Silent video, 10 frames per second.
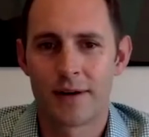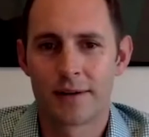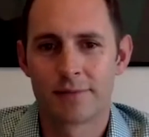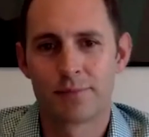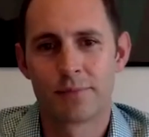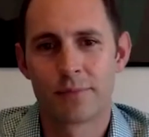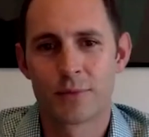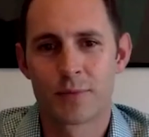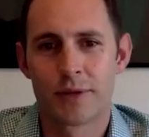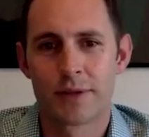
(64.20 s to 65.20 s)
and
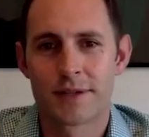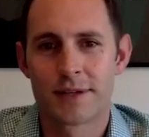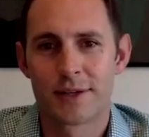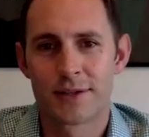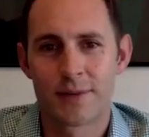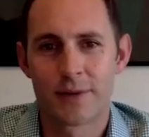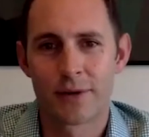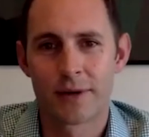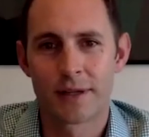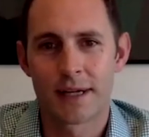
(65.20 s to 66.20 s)
was building the sales team at
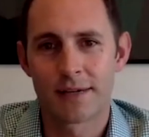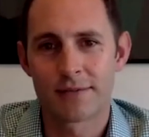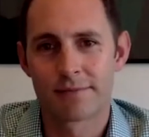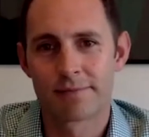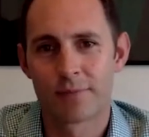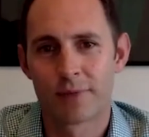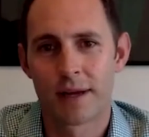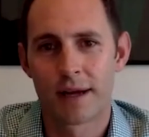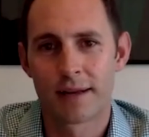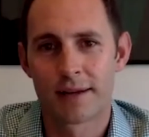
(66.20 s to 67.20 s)
Green Cloud,
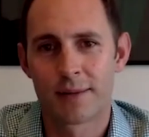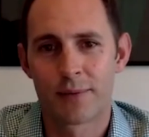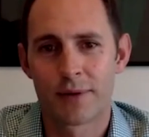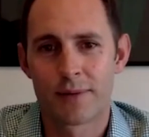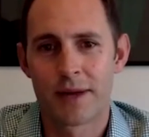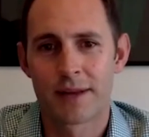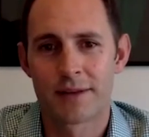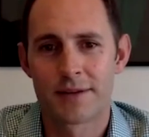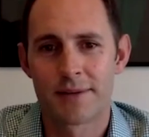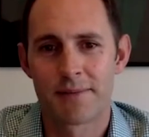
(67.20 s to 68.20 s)
and I ended up making the jump.